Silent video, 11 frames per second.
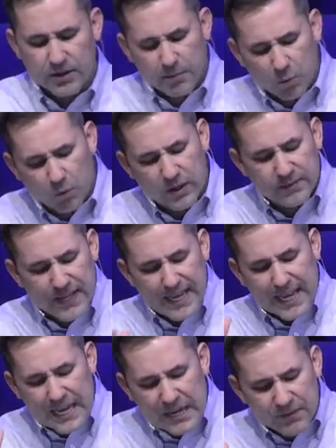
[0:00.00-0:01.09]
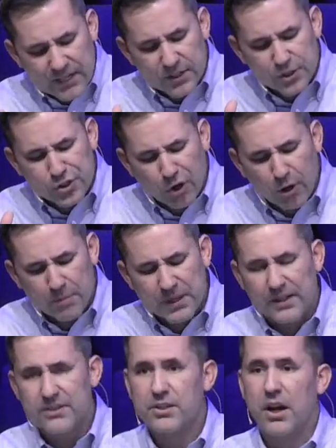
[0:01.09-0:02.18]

Number one, even in the turbulence